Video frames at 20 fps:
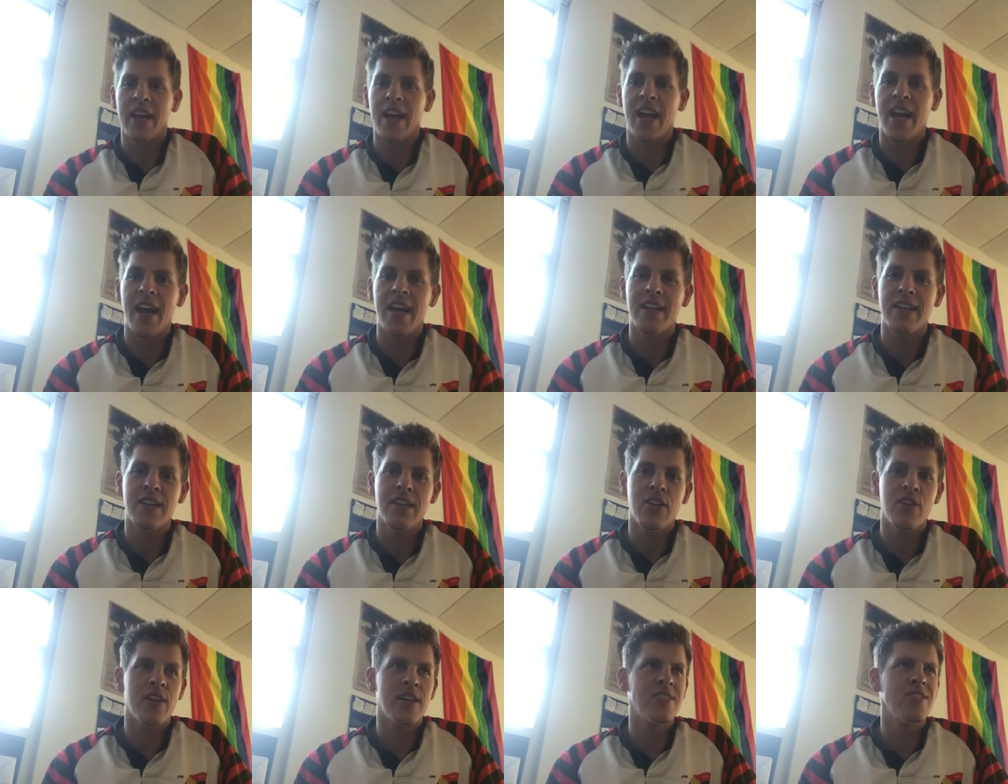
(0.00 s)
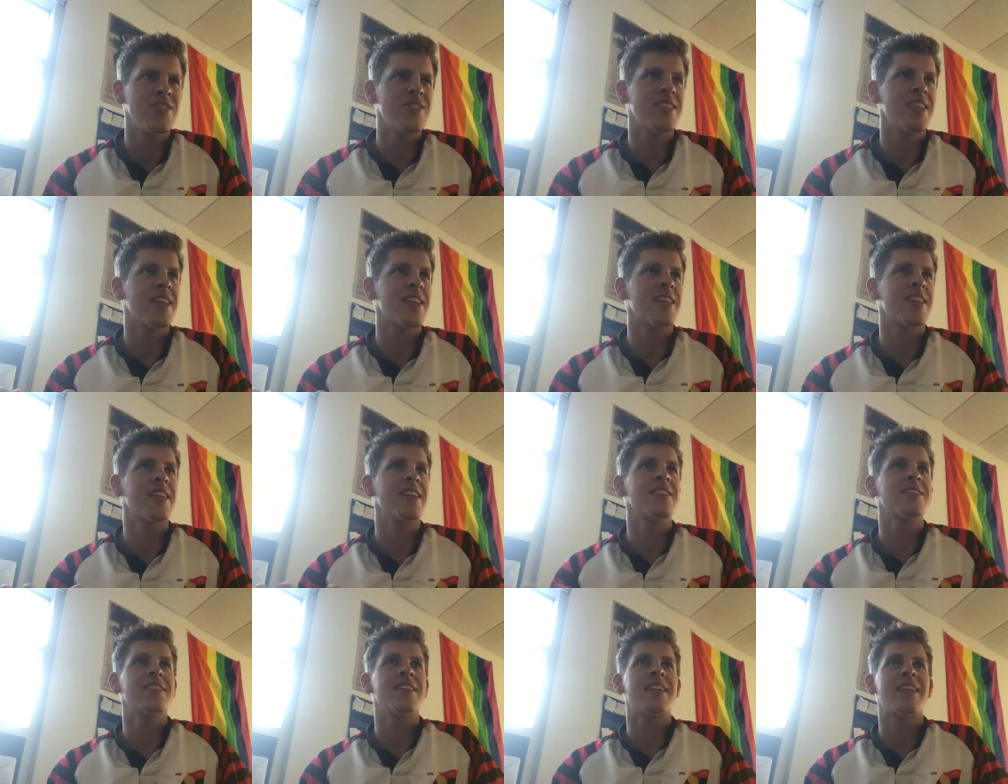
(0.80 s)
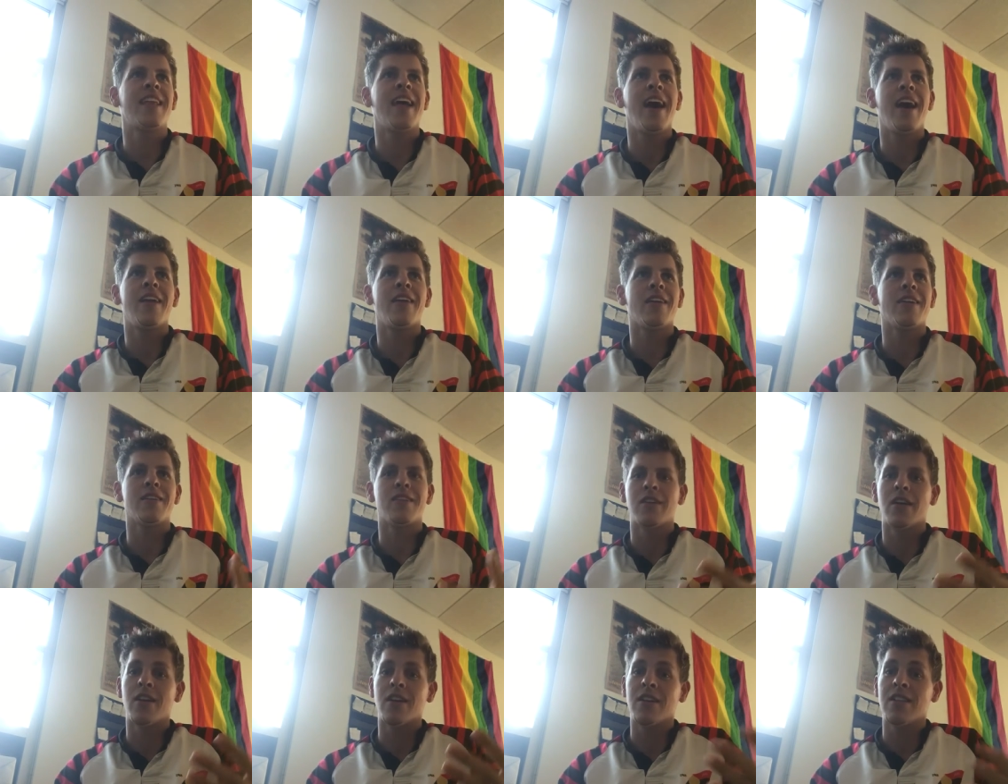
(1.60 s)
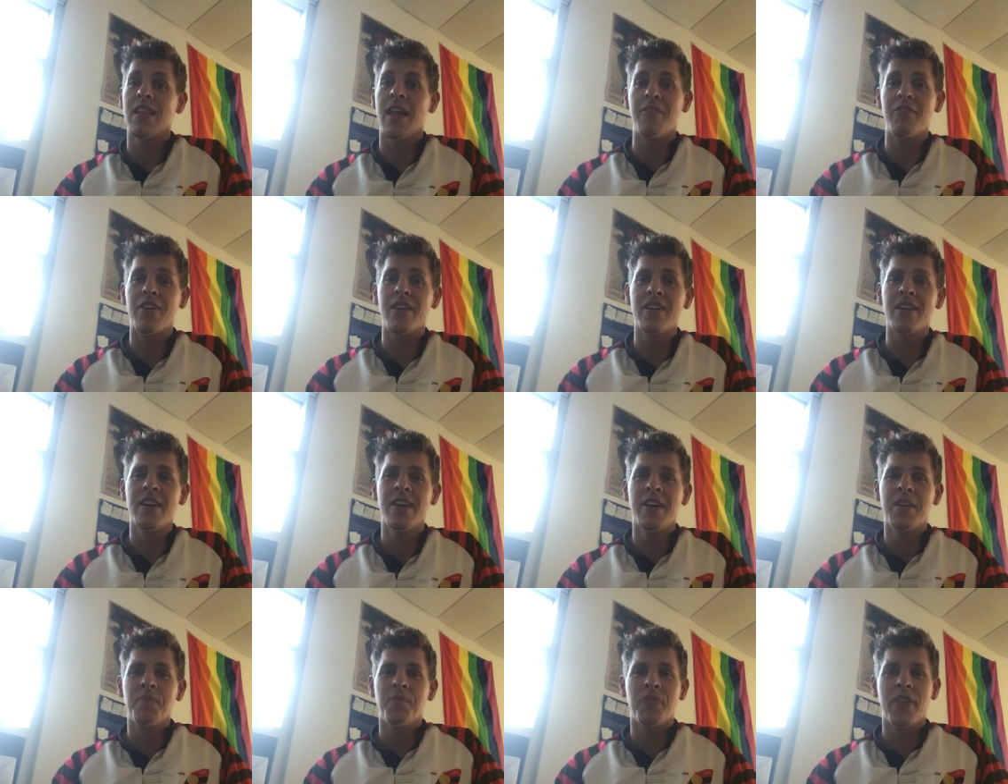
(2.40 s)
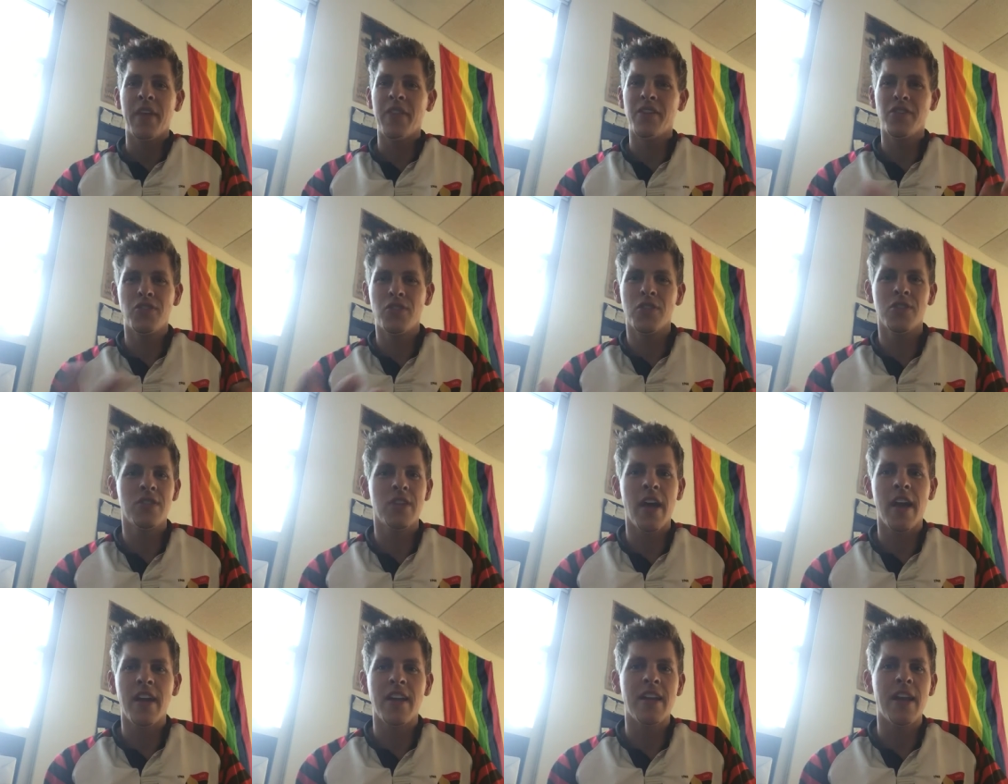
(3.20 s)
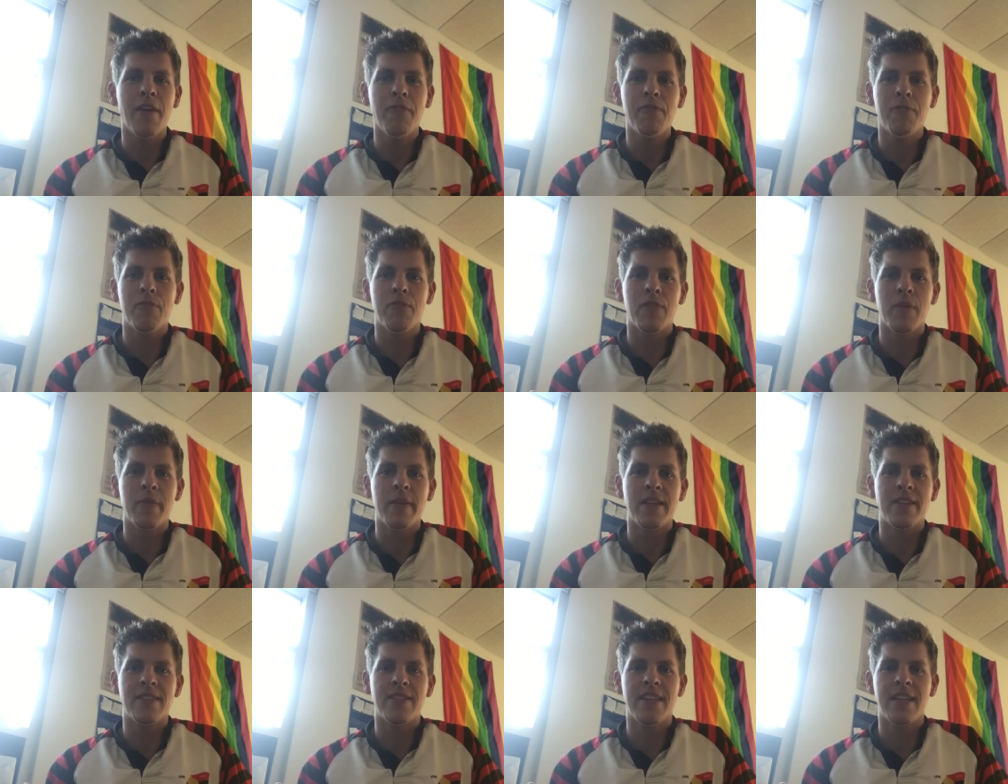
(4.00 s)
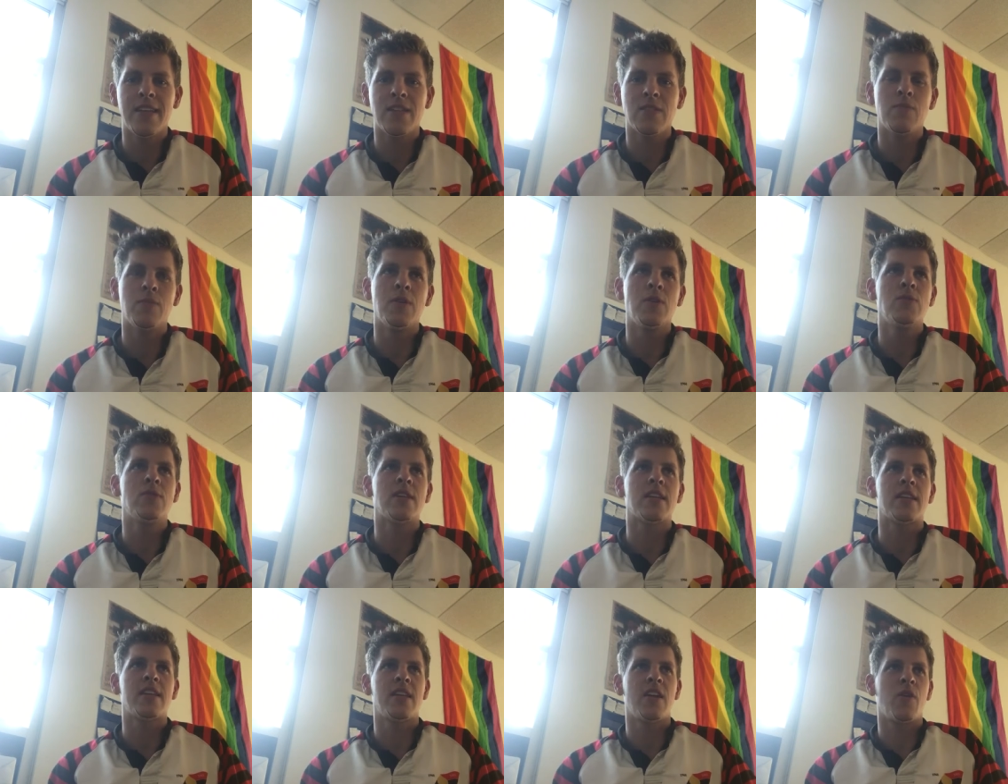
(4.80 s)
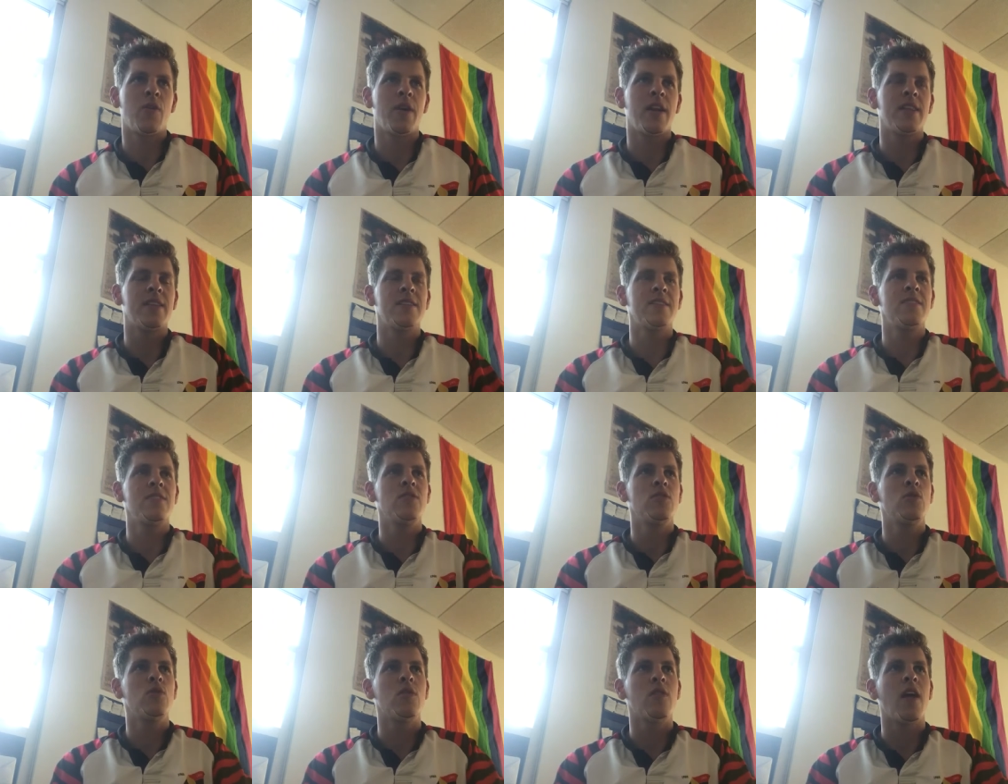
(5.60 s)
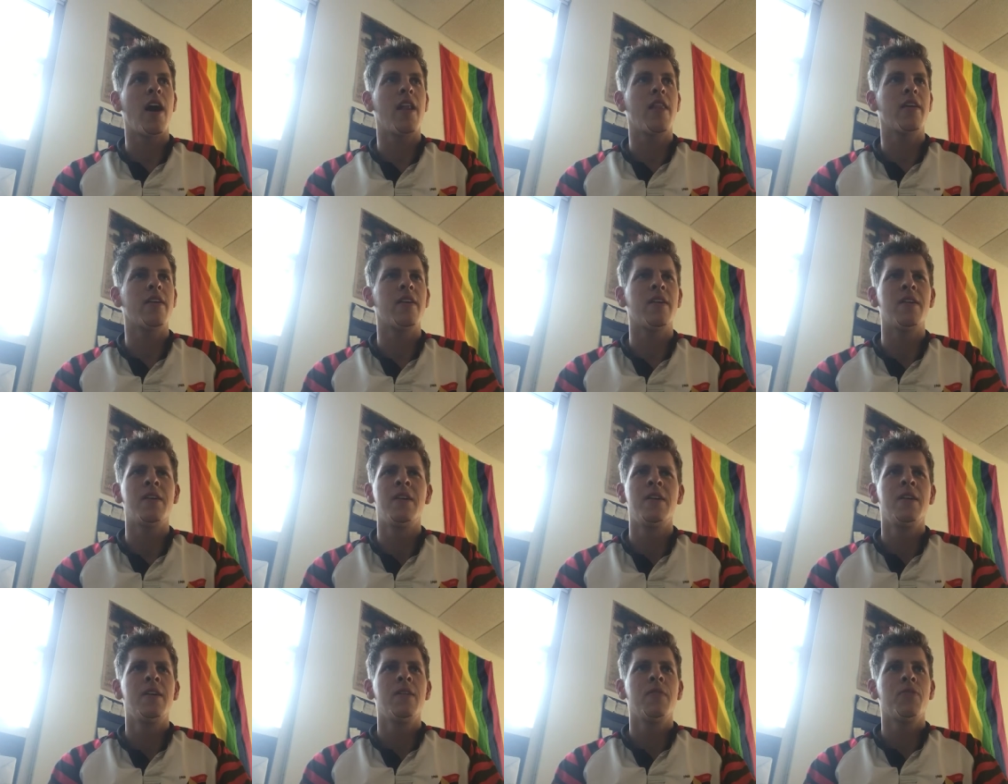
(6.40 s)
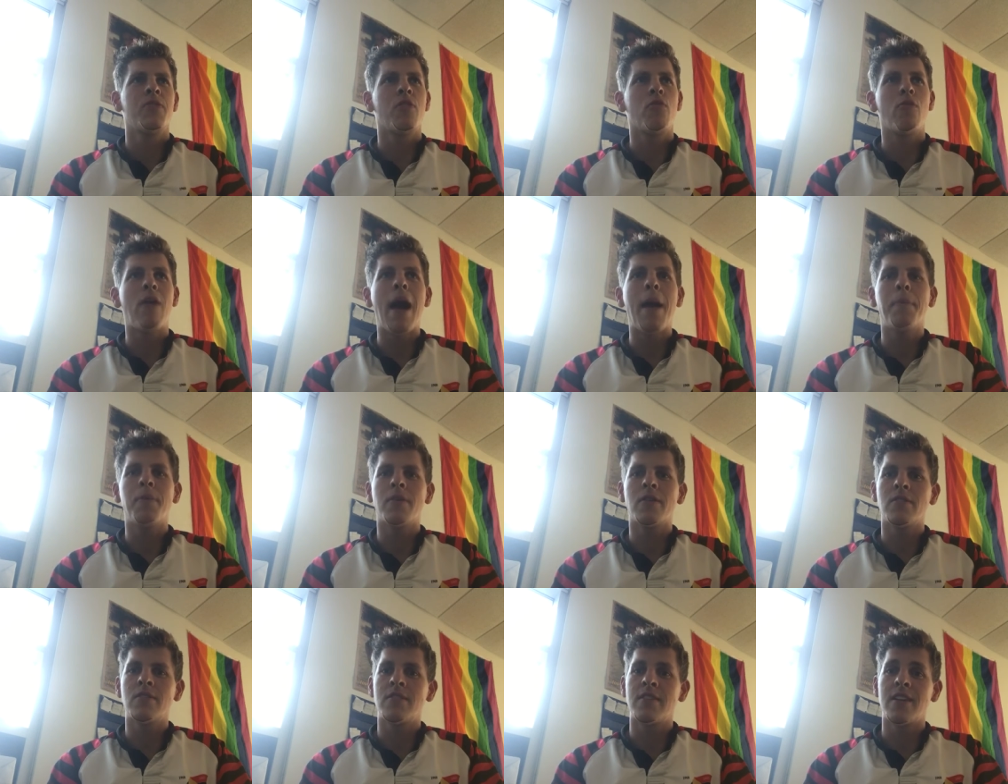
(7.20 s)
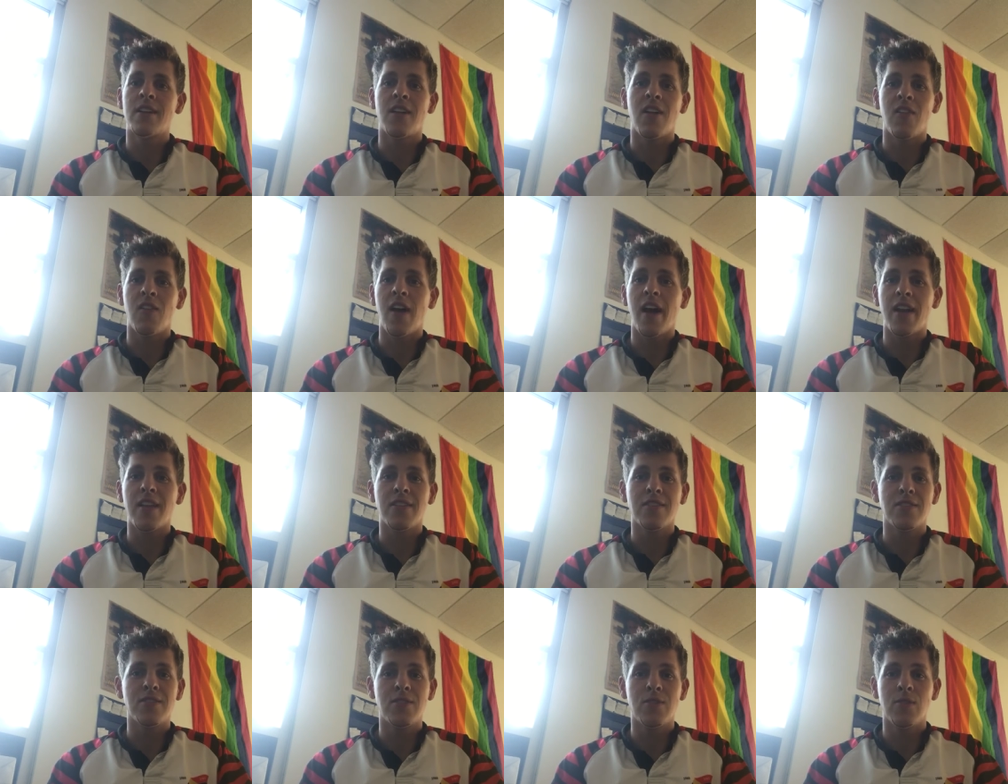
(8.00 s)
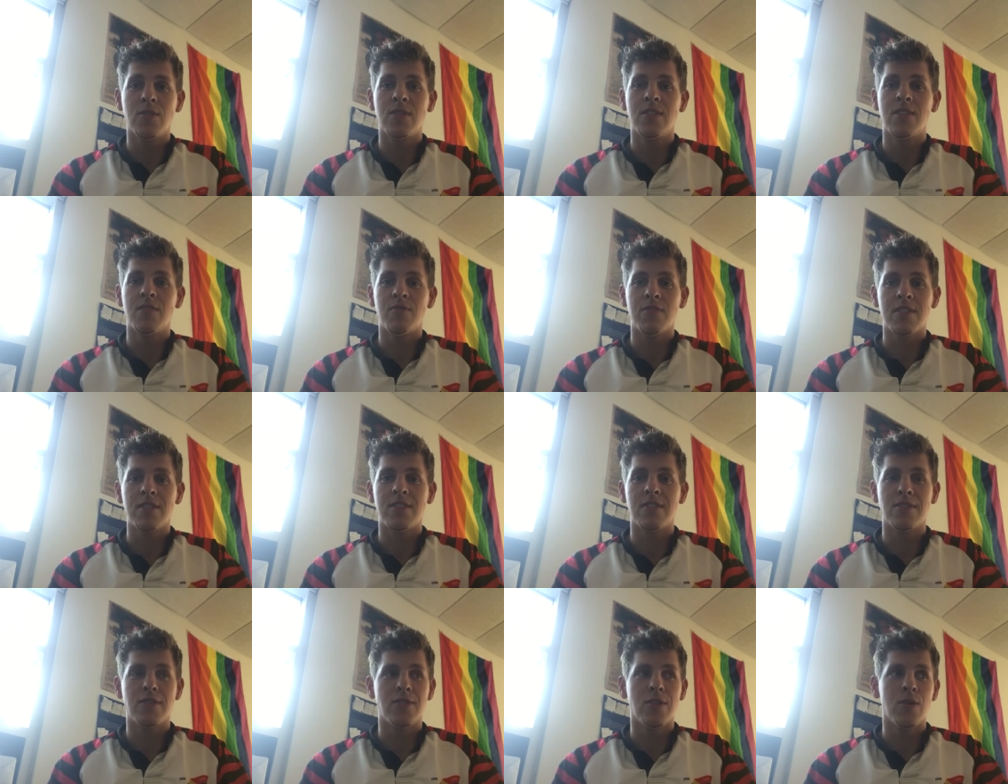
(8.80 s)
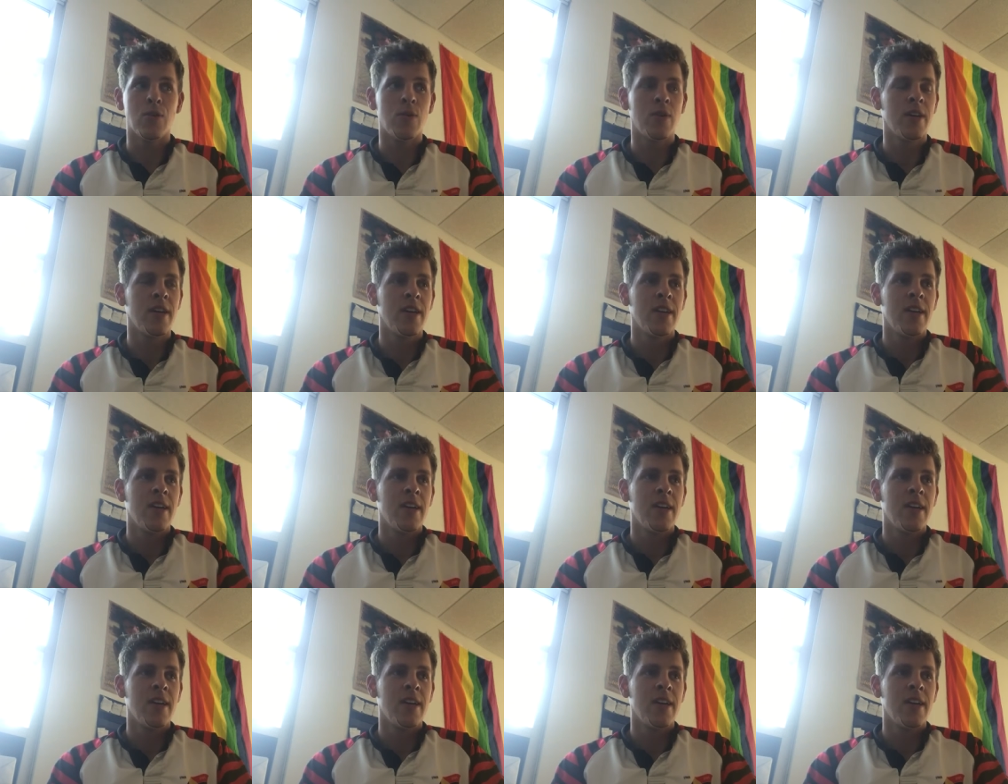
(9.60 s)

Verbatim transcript: And I, you know, I just think things like that are, are clever. And there's just not enough of them in today's music. You know, when I listen to a lot of the the rappers that a lot of the students have listened to.